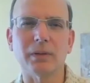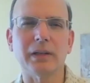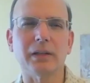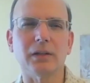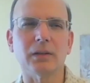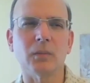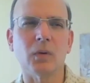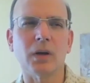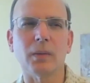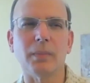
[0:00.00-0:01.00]
to really learn
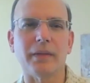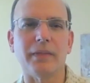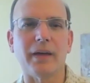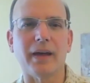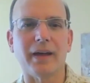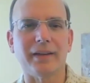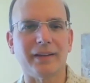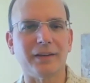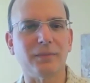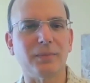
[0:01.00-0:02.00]
more right. about that.
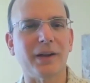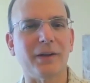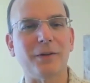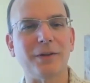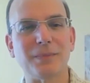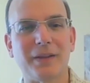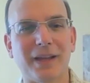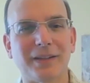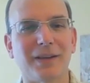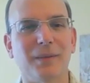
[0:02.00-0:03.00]
Like, you've probably always been
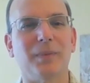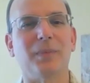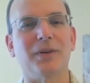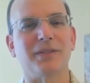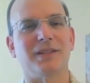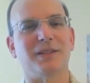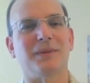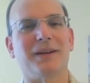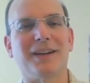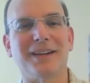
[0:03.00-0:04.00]
that type of person, is
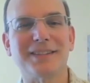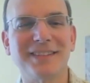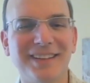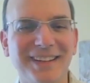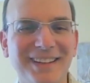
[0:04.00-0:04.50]
my guess.